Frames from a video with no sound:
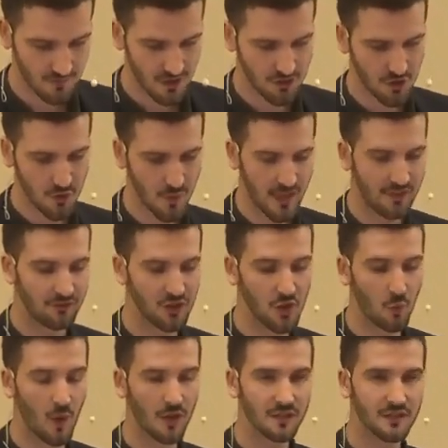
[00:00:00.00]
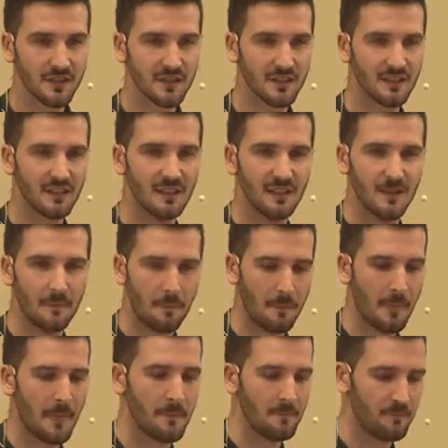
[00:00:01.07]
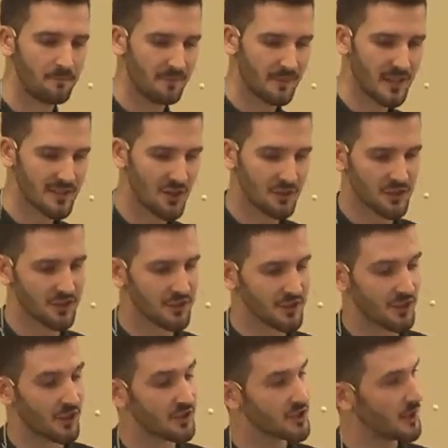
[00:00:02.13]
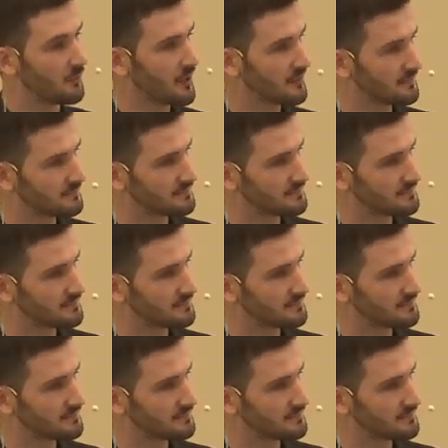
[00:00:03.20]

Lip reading: Do whatever you want, as long as it doesn't hurt someone.